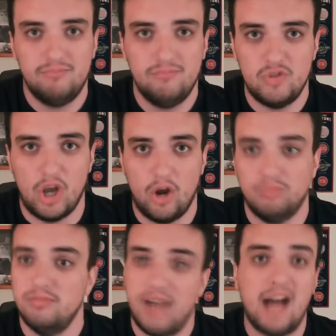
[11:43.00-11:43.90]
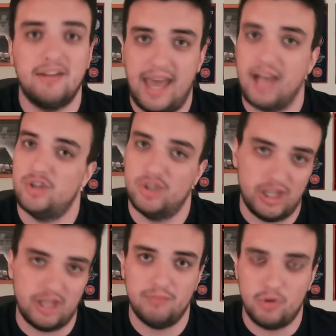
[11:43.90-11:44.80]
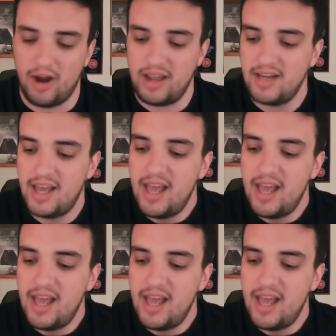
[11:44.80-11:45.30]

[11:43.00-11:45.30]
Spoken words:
So not actually great.